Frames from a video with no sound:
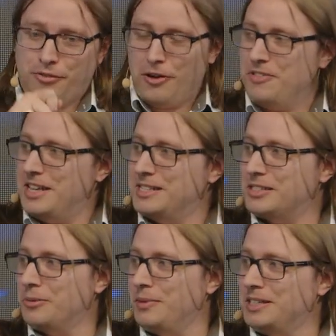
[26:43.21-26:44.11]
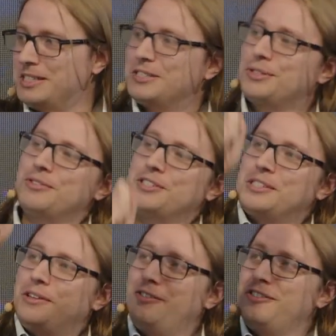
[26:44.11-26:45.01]
from the instrument to the
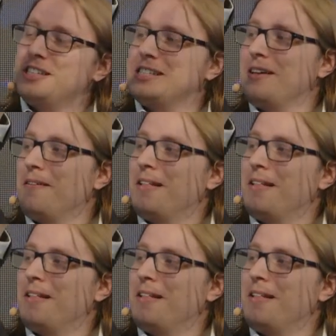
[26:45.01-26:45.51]
surface,